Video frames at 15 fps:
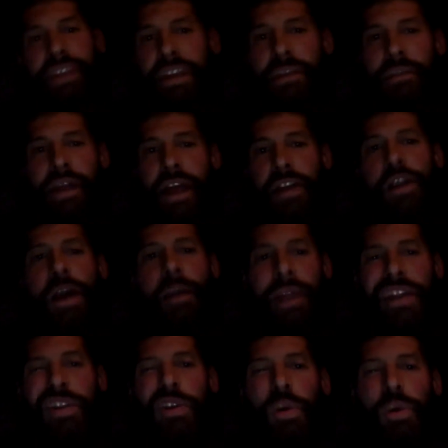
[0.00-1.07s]
and I knew, I mean, I knew
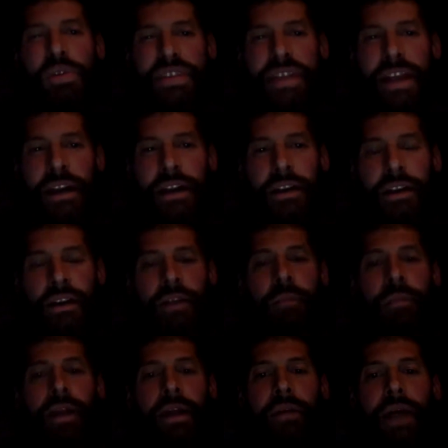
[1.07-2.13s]
who was there, but I,
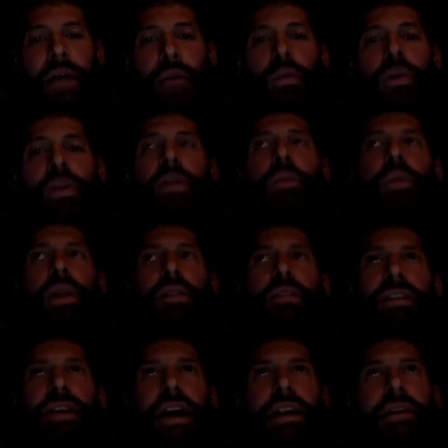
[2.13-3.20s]
I really wanted to
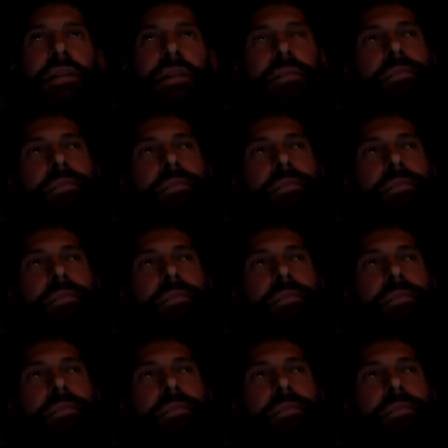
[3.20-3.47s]
kind of